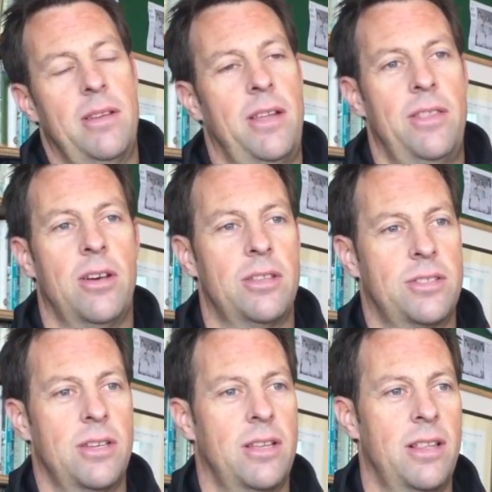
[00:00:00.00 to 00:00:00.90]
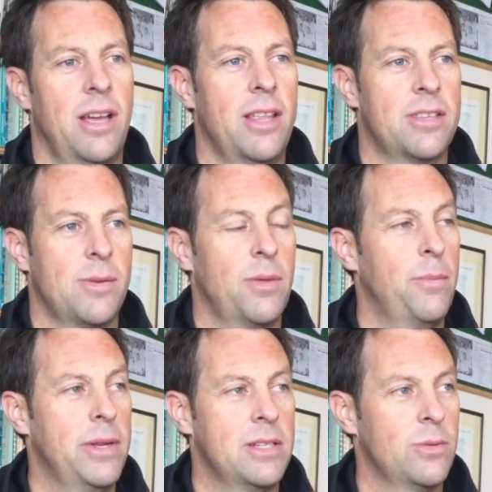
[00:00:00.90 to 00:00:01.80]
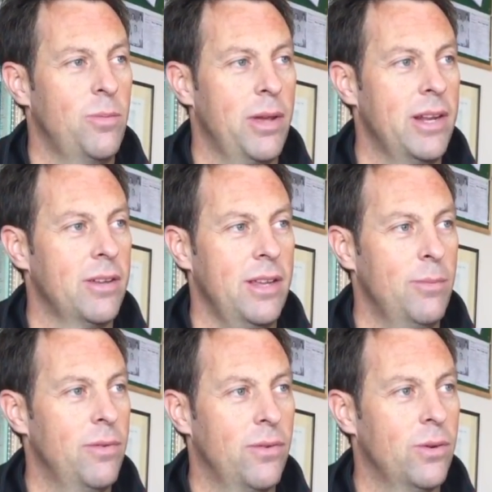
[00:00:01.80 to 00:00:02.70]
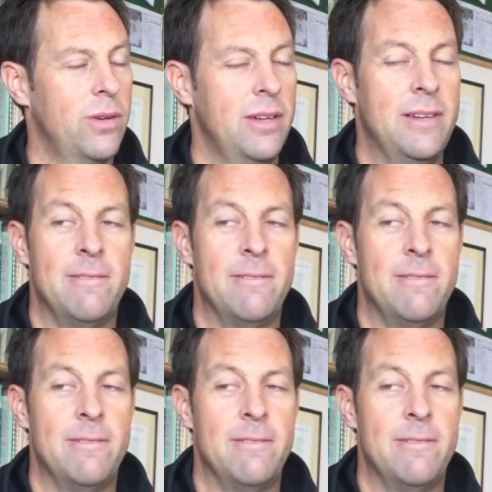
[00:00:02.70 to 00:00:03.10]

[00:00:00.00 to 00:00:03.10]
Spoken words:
Not unlike some of the pitches we've played on here before.